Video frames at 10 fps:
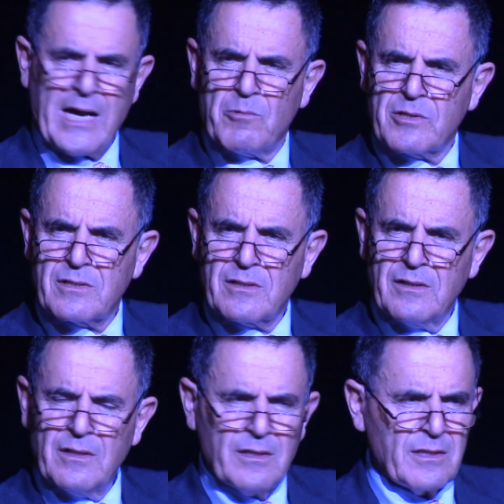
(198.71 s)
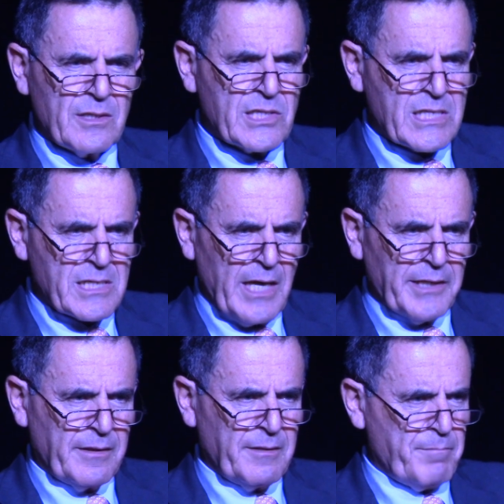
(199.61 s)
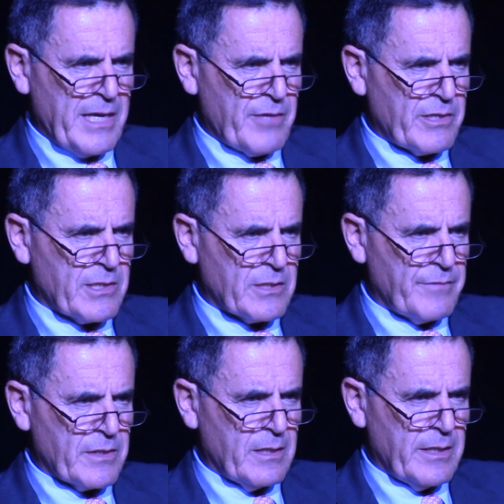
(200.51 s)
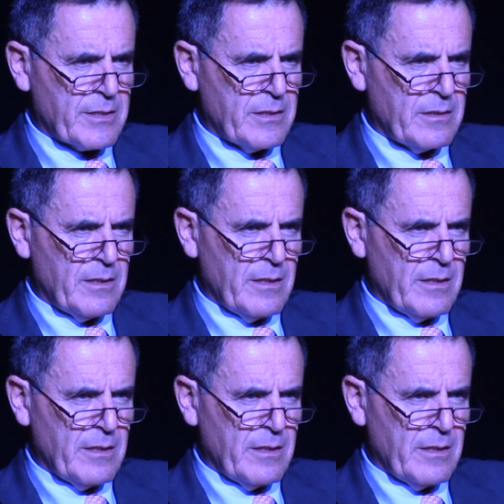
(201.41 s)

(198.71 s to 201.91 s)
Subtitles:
I was stunned by the results of this election.